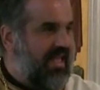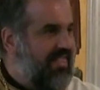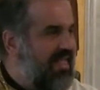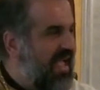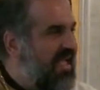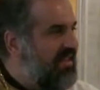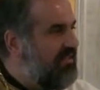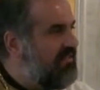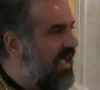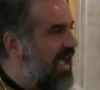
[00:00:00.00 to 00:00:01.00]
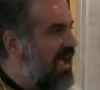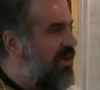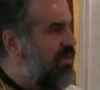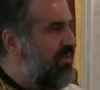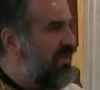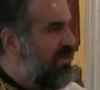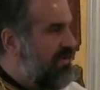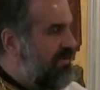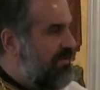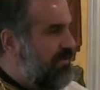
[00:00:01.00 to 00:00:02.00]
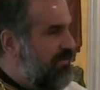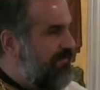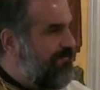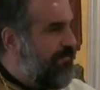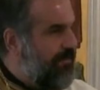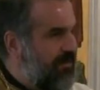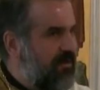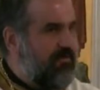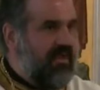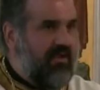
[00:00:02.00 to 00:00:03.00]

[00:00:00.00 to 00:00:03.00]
That is how firm